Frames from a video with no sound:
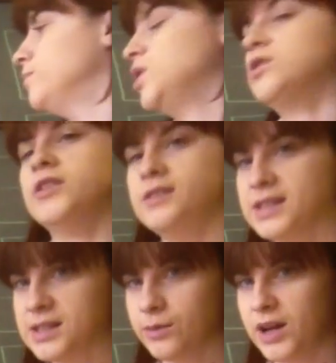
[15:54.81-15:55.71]
You'll learn
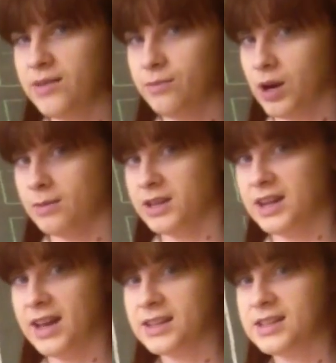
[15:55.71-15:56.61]
this one probably in the
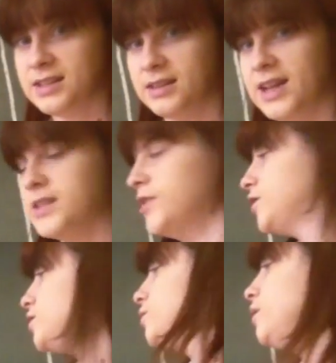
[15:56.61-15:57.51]
next lesson or
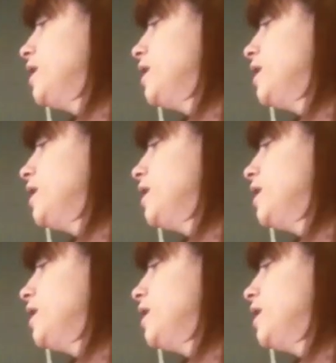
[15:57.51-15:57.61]
two.